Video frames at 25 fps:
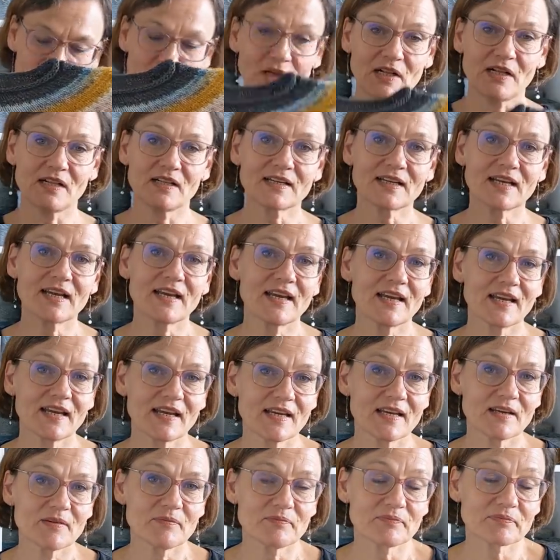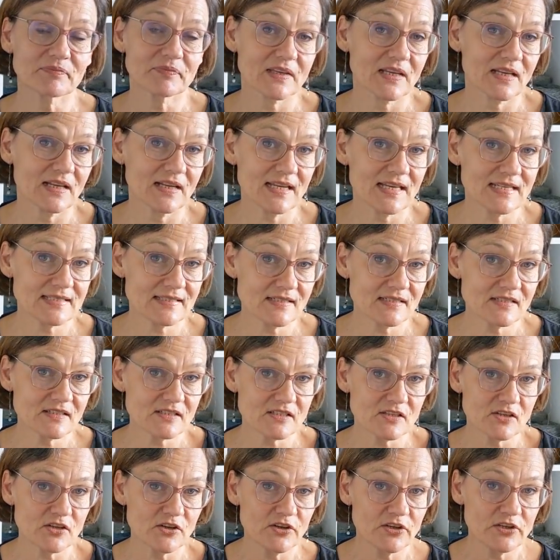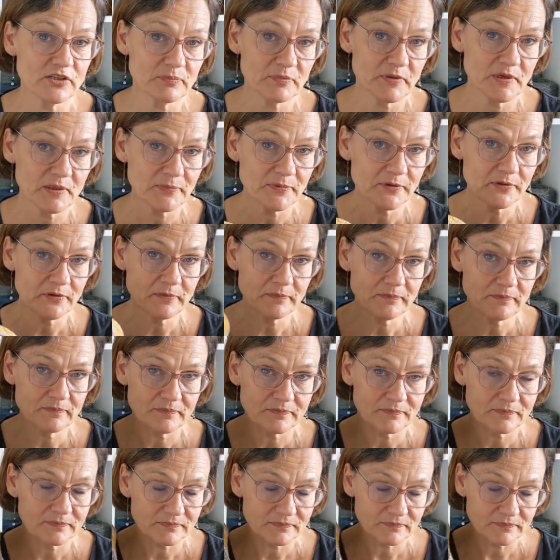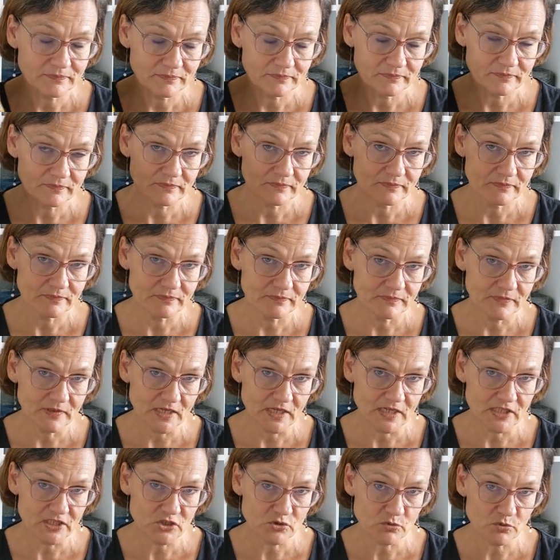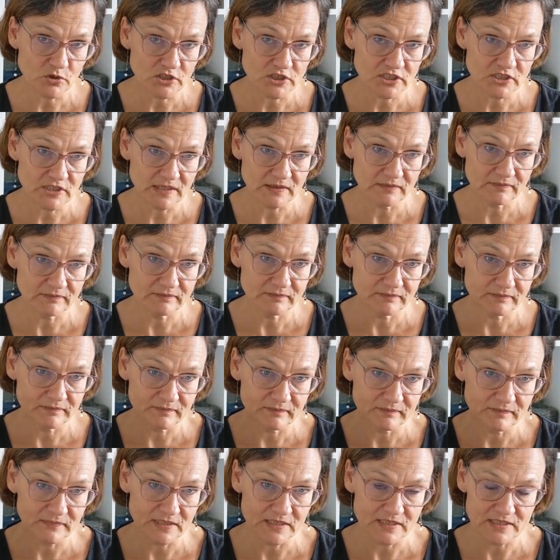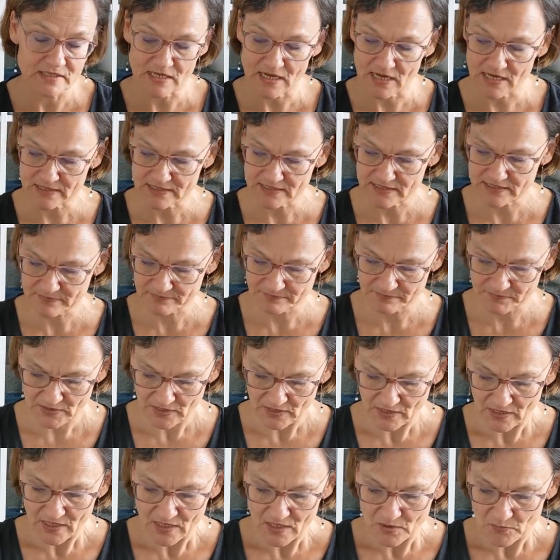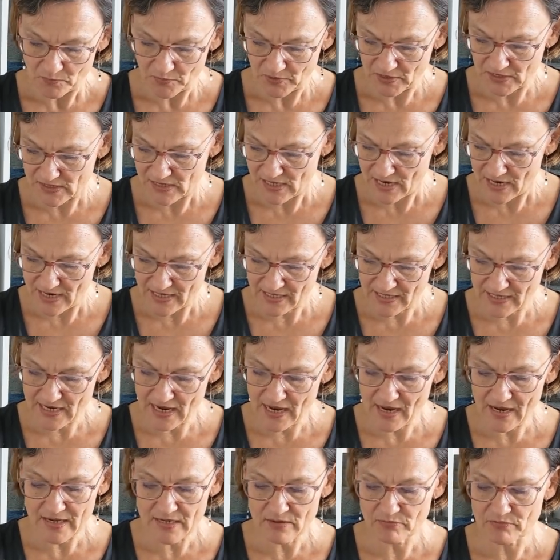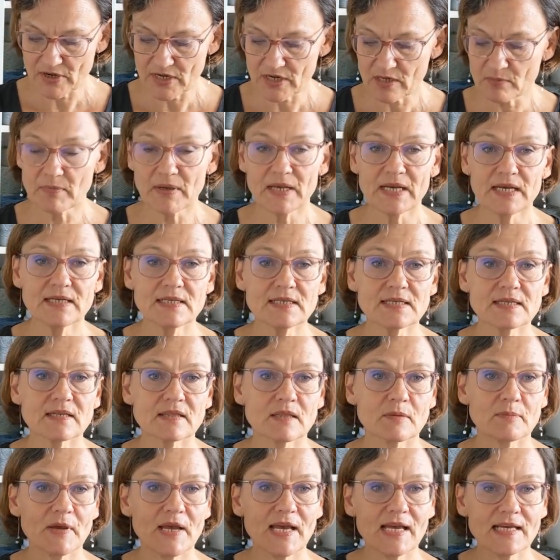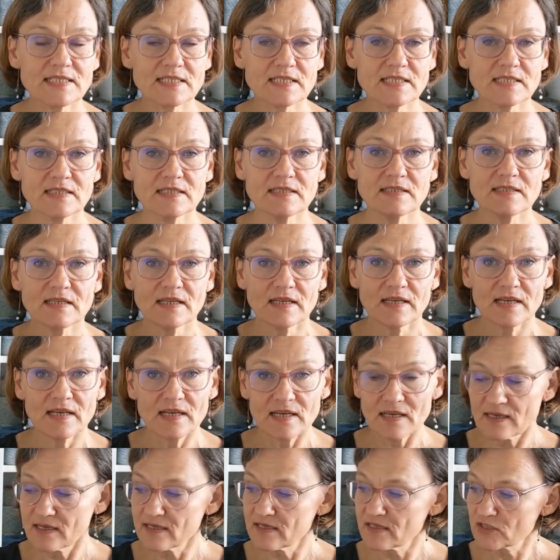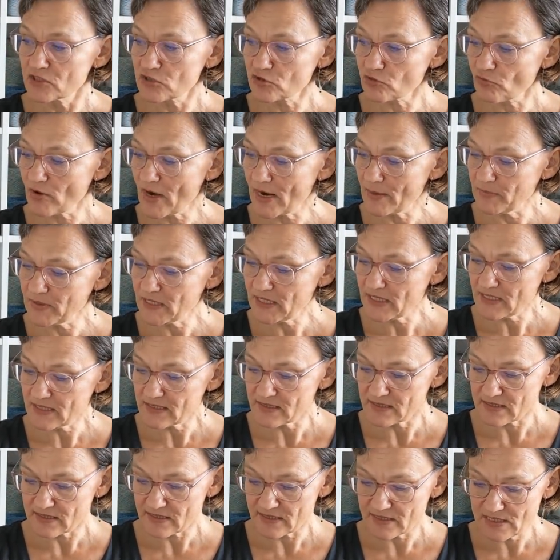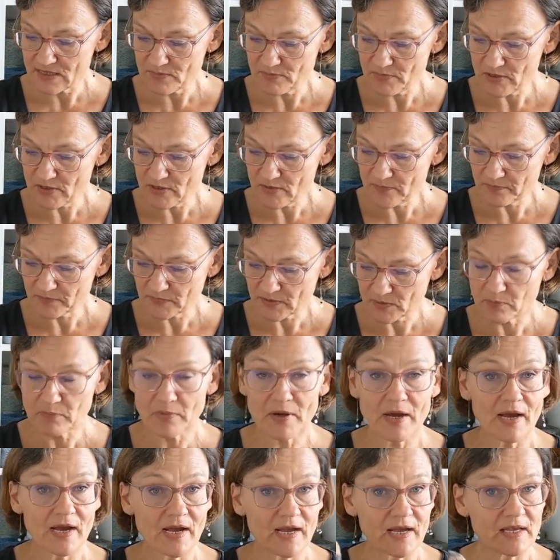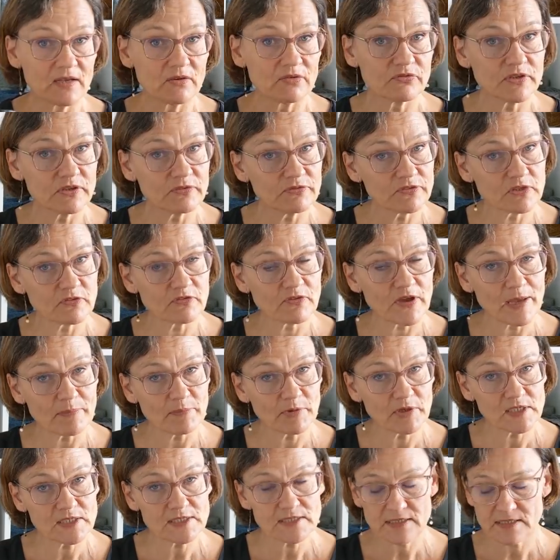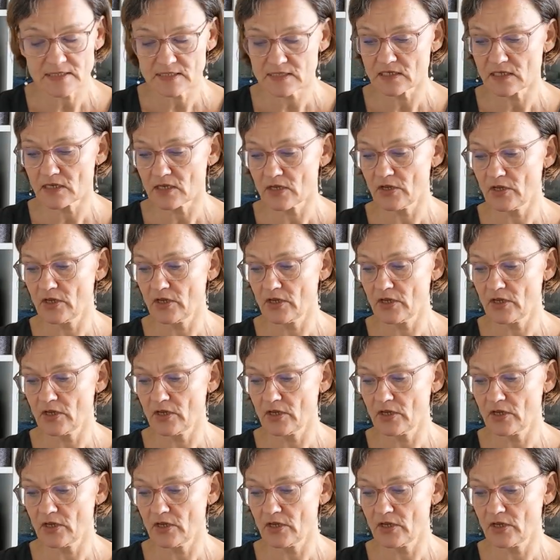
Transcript: Well, lessons learned, people. Gauge watching is nice. But I can highly recommend the pattern Scrappy Striber by 50 Fabulous.